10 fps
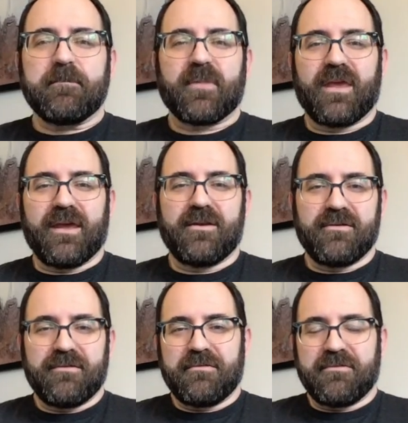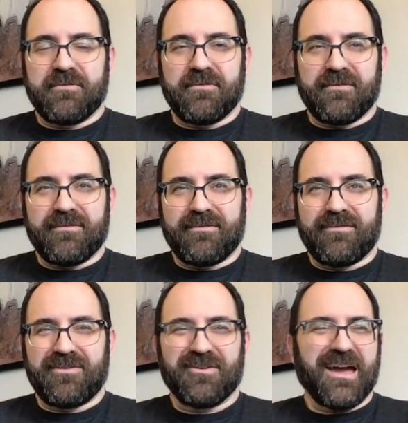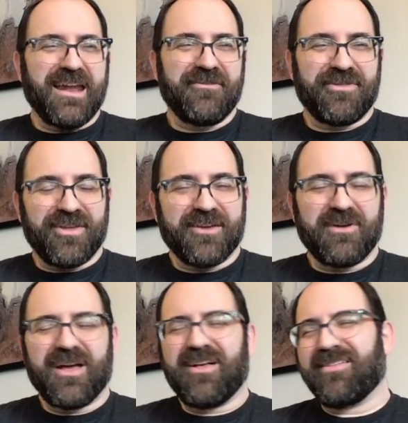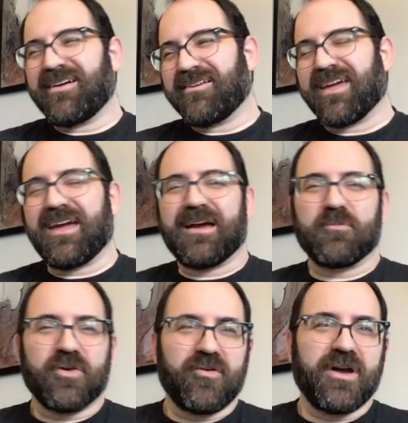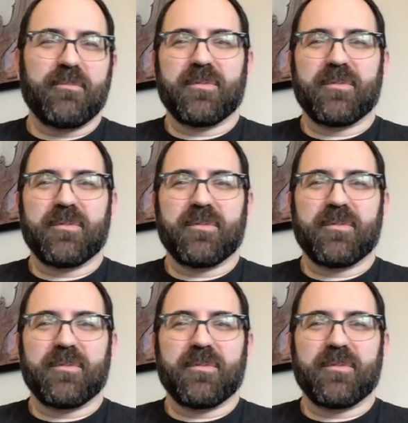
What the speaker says: And you kind of think, well, okay, I'm grown up.